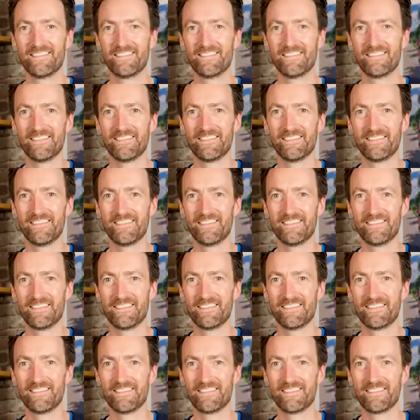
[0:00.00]

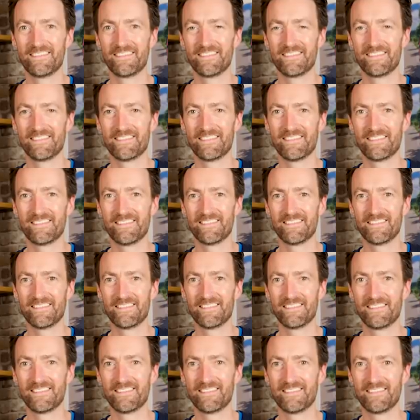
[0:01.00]

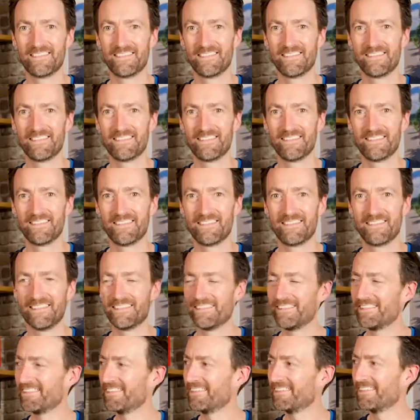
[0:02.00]

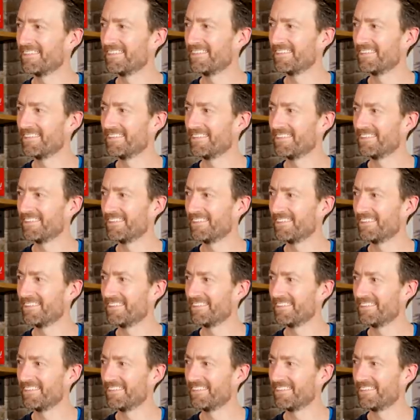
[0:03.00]

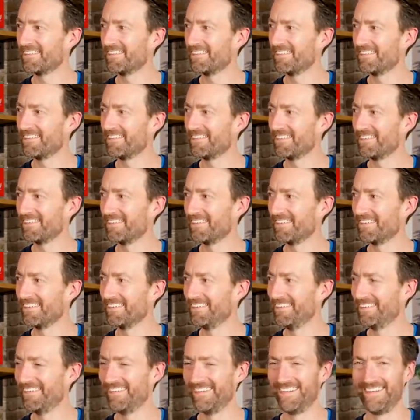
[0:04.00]

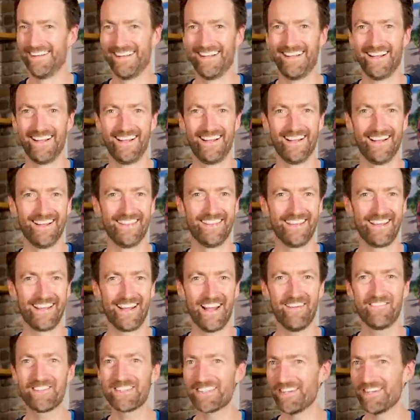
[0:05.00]
The person shown says nothing.